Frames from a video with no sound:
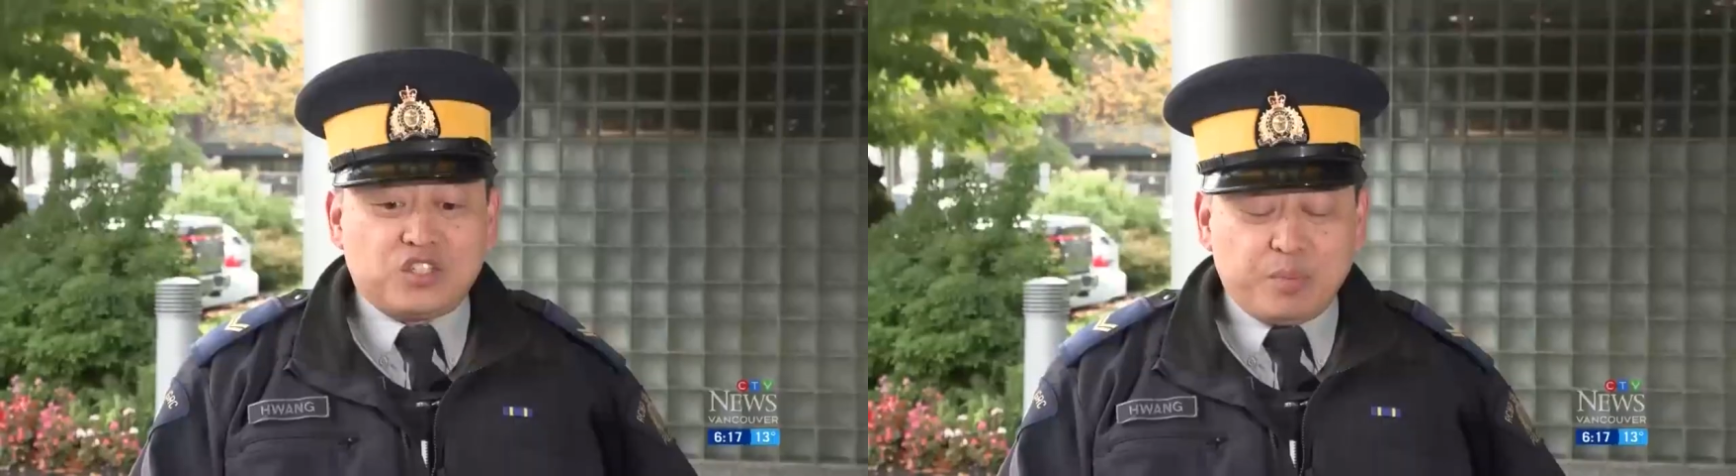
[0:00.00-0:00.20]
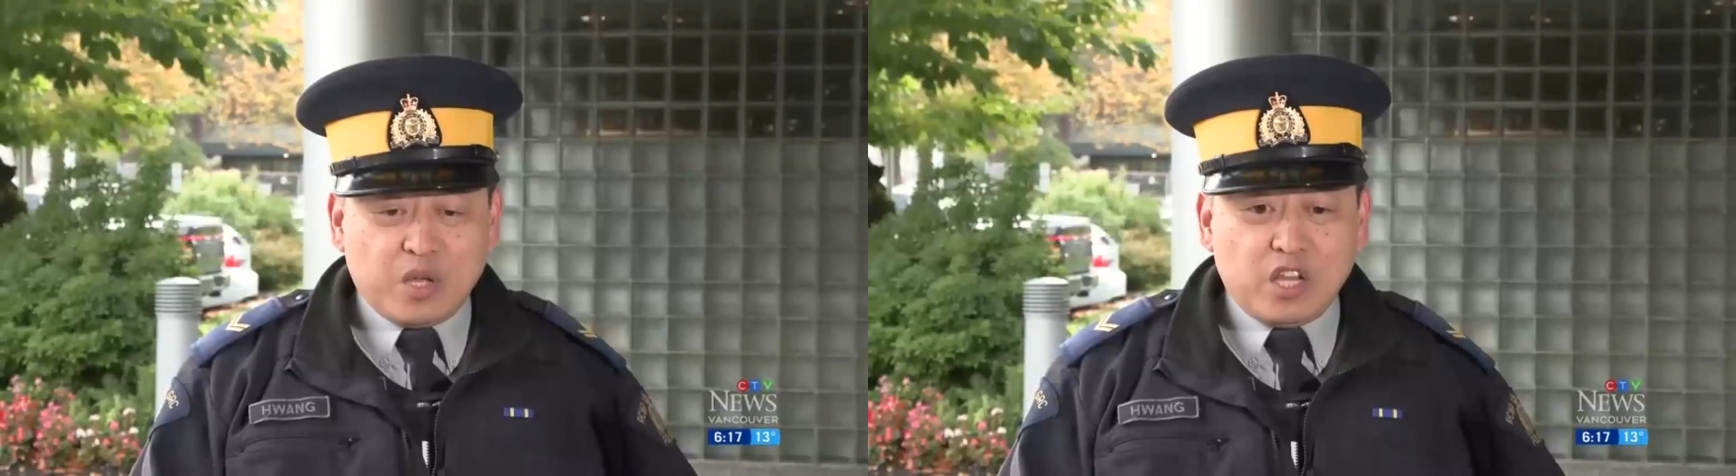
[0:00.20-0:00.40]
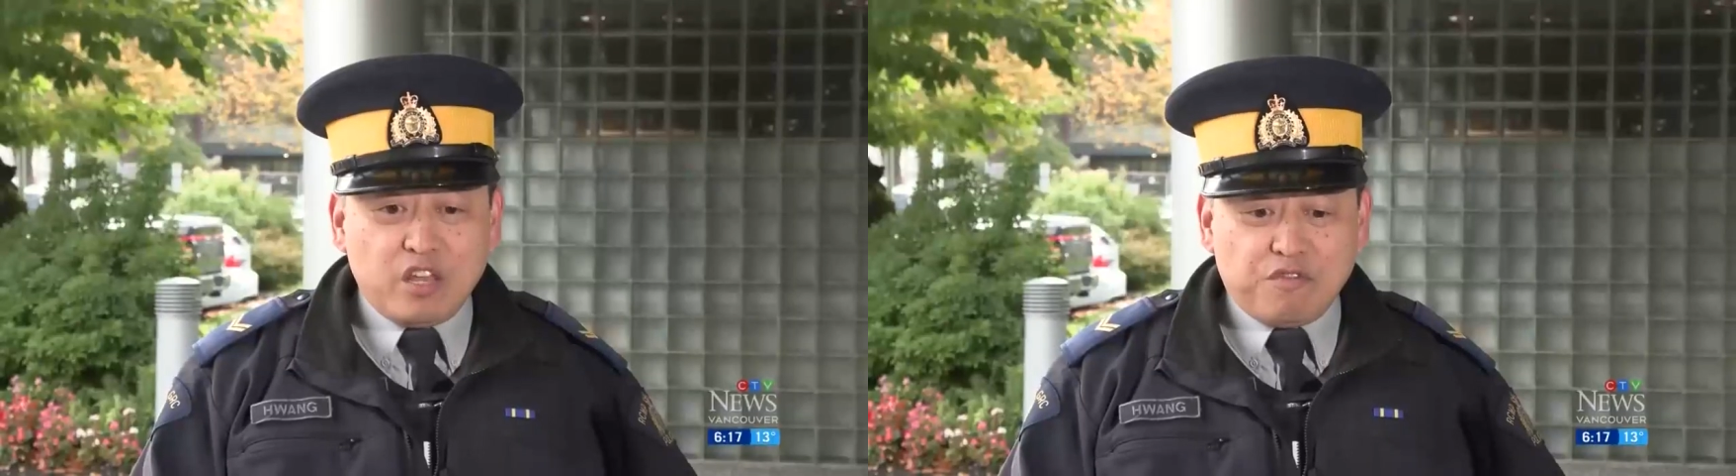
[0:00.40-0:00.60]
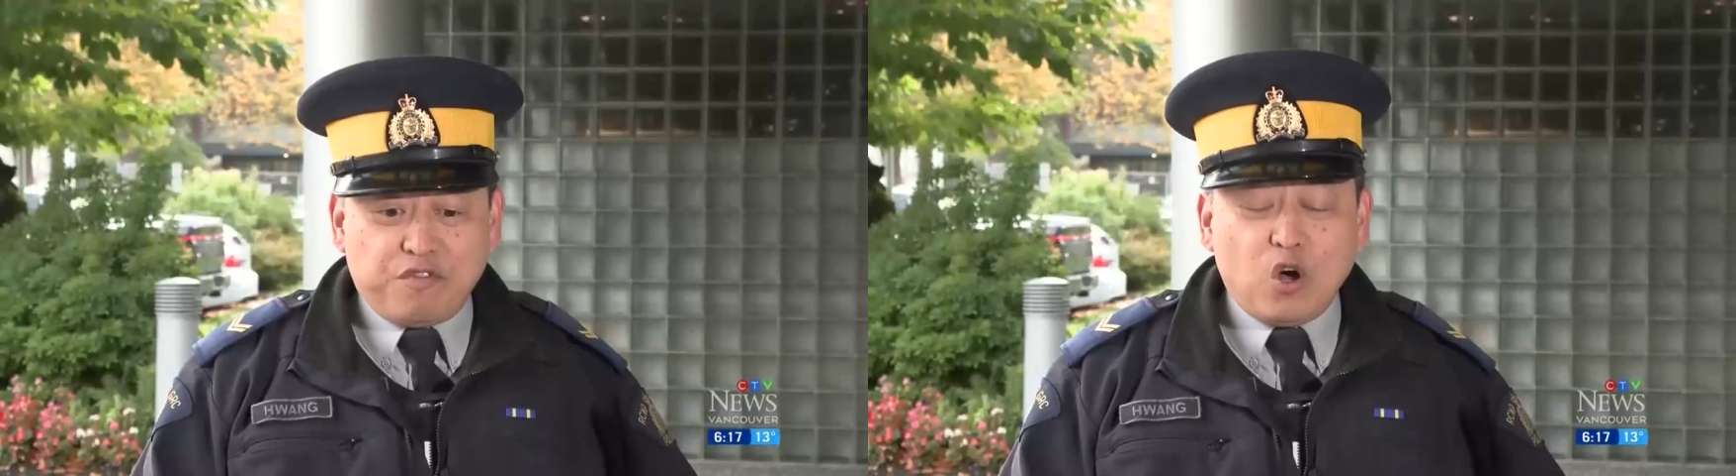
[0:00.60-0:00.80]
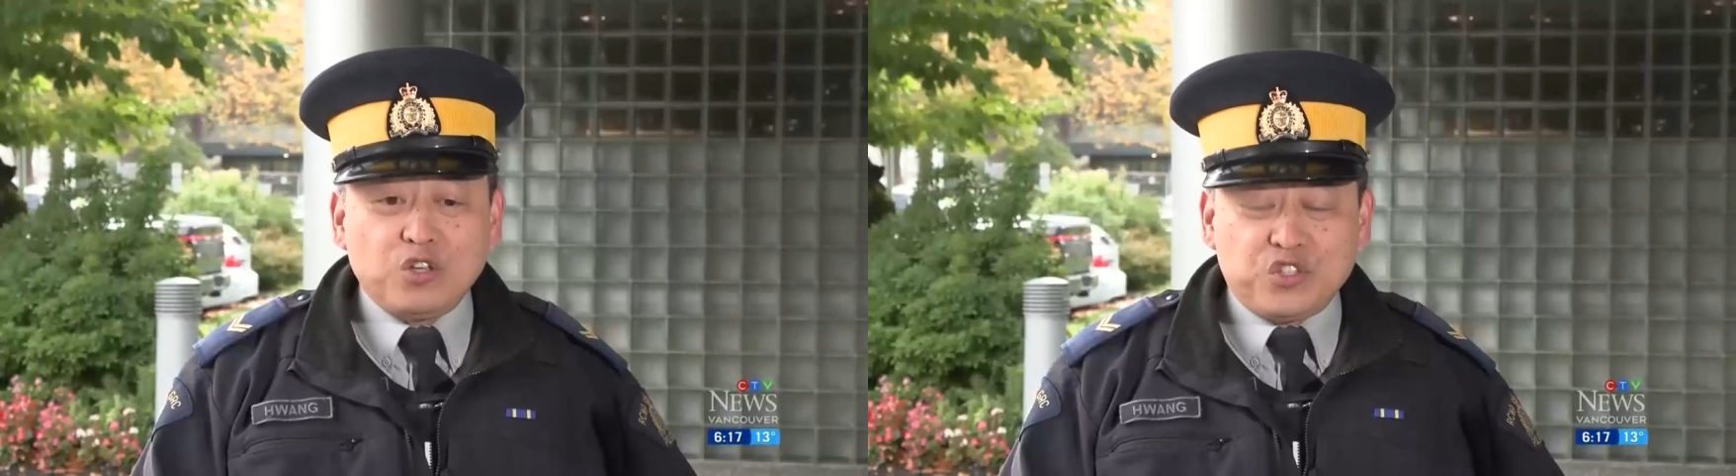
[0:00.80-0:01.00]
Typically, the
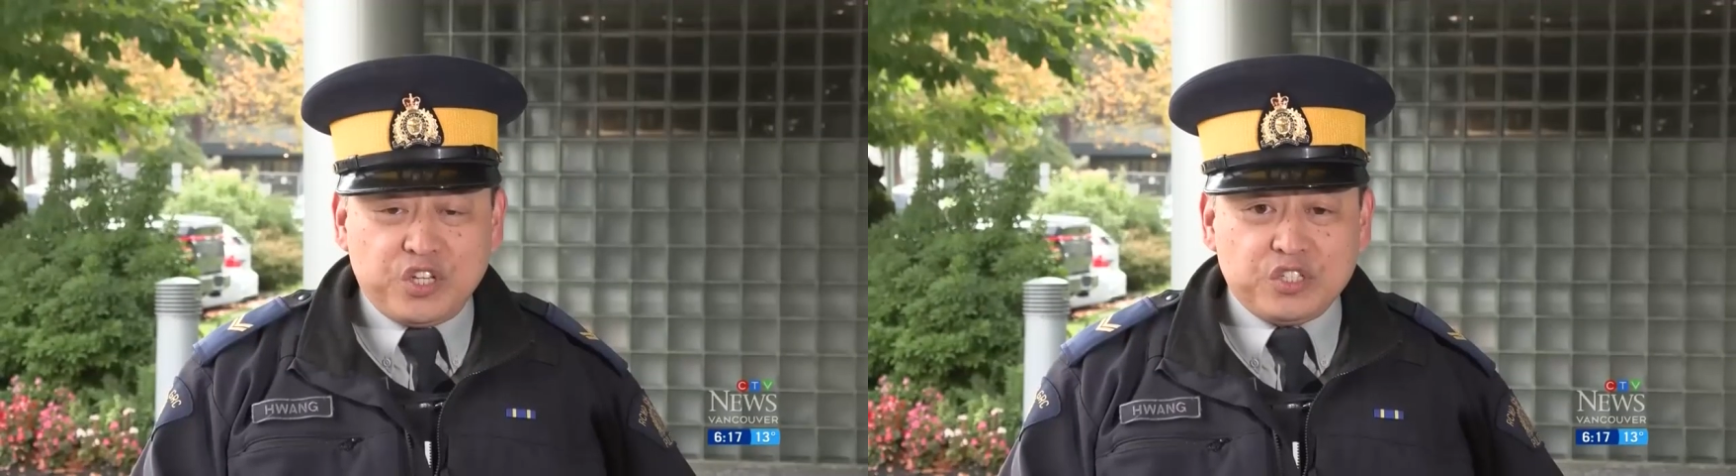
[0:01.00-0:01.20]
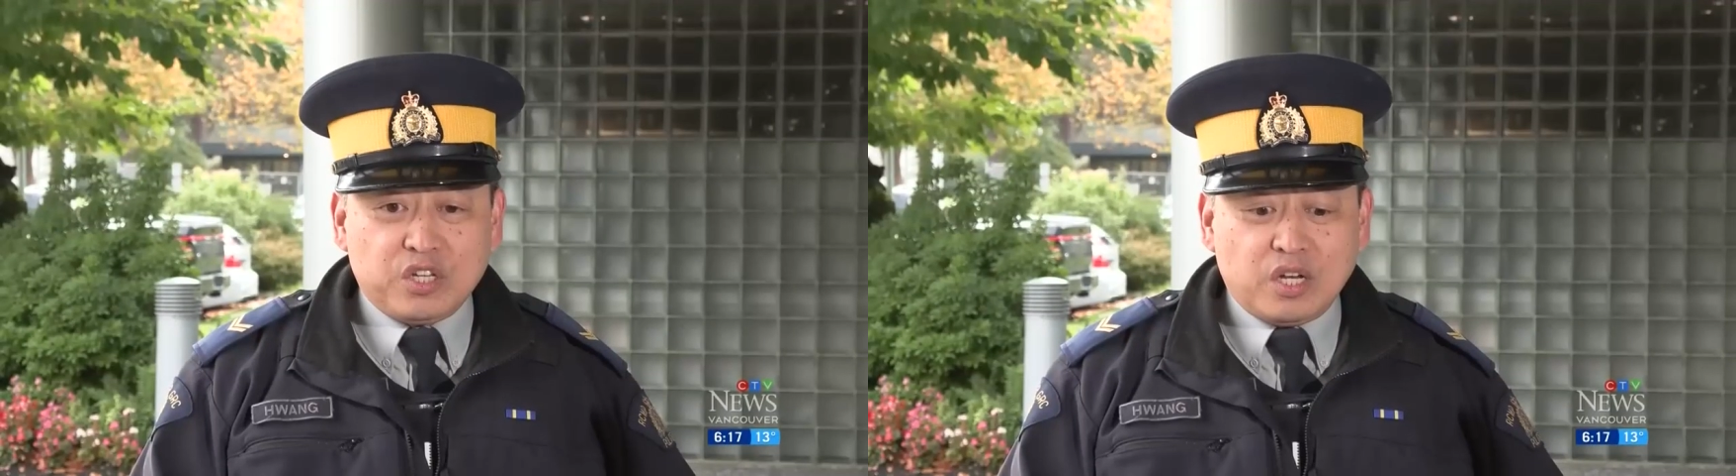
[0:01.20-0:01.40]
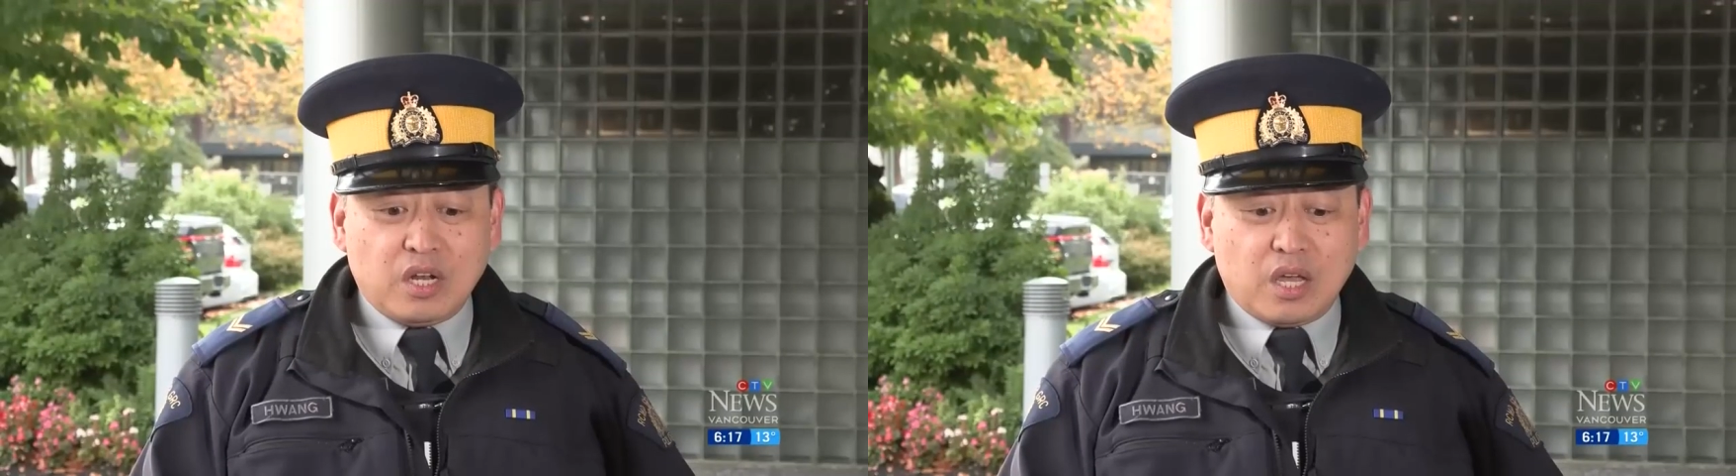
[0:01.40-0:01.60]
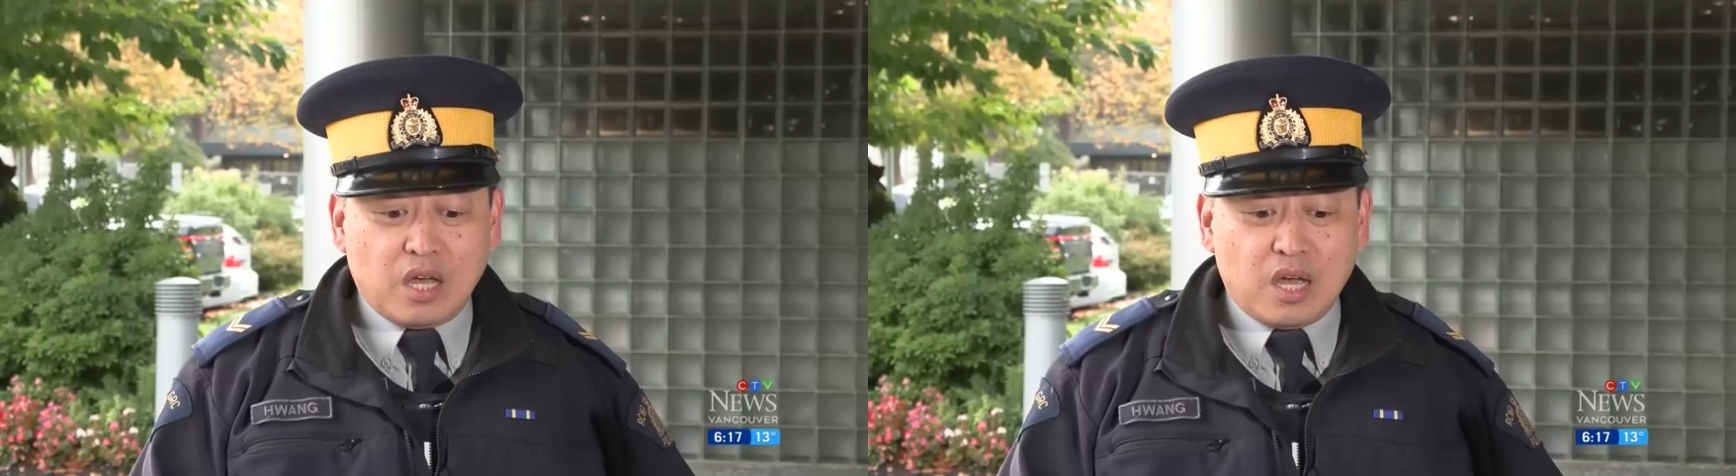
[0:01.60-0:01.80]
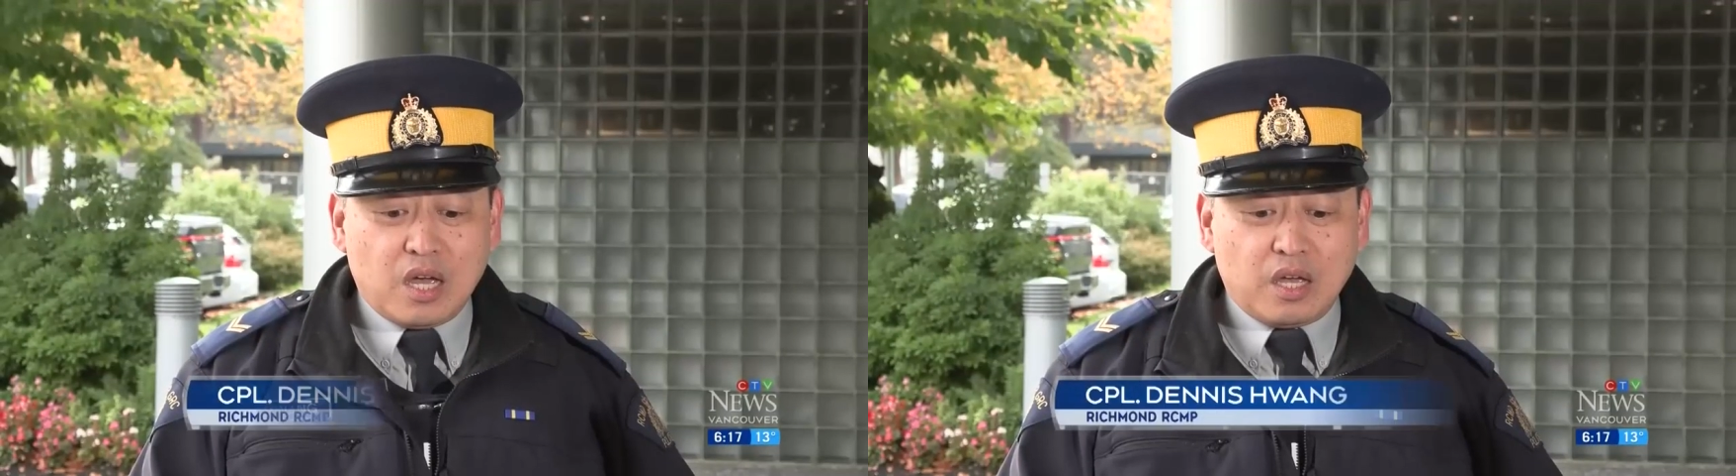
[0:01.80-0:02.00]
fall season
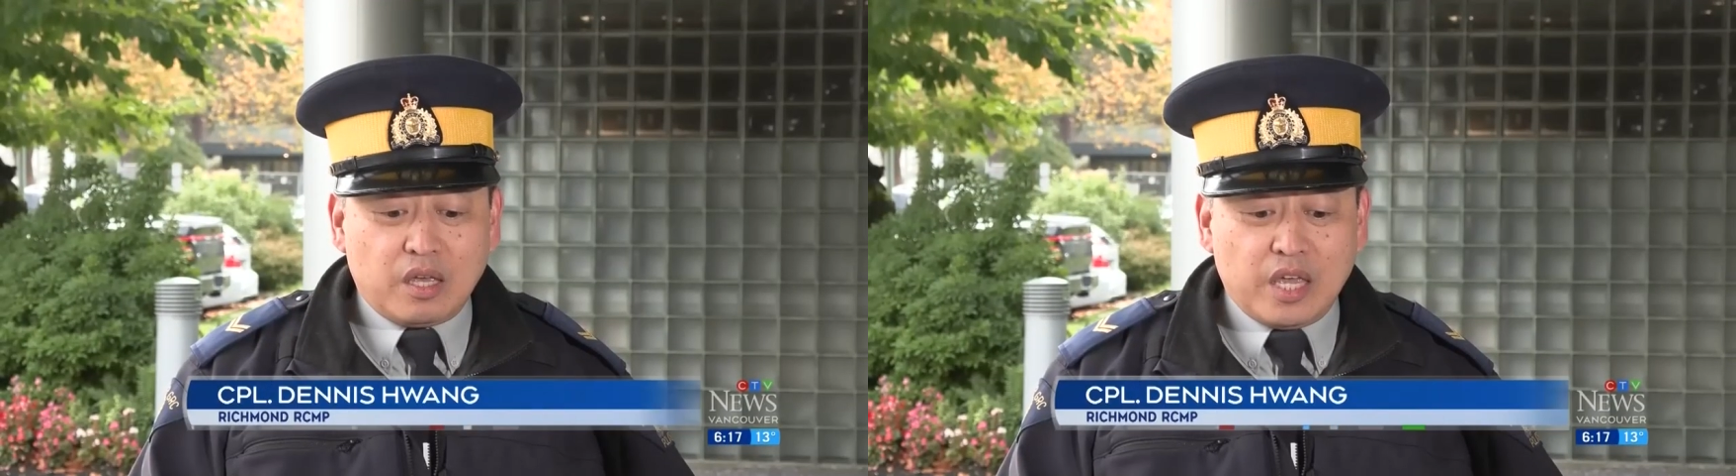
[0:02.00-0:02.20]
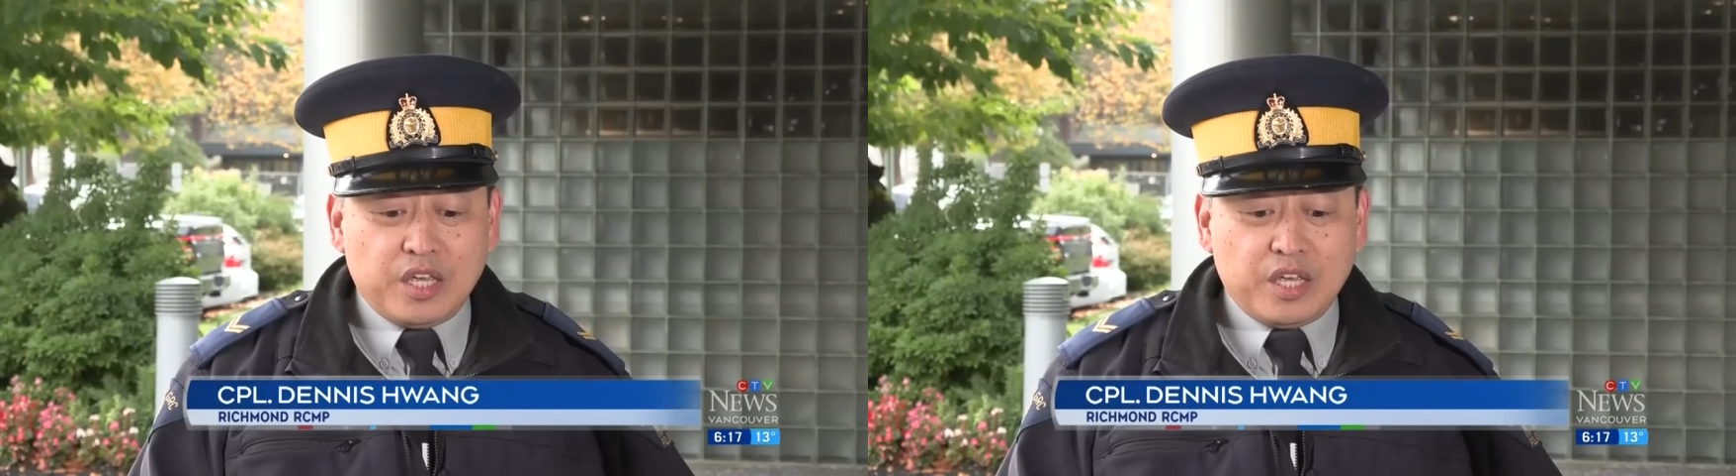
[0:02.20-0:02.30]
uh,